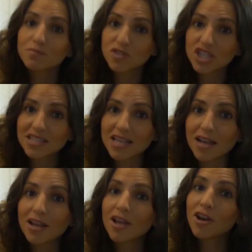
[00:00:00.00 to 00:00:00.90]
She
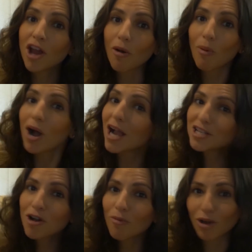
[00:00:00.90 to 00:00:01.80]
said, no, I
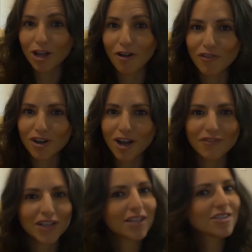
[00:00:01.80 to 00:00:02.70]
don't wanna go for
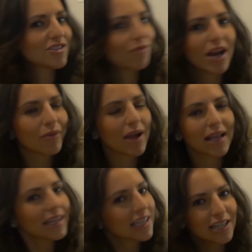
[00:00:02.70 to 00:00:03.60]
coffee. So right
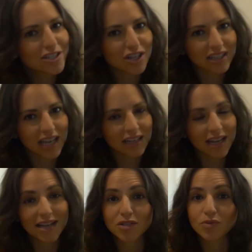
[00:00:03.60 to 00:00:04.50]
away, he took that as a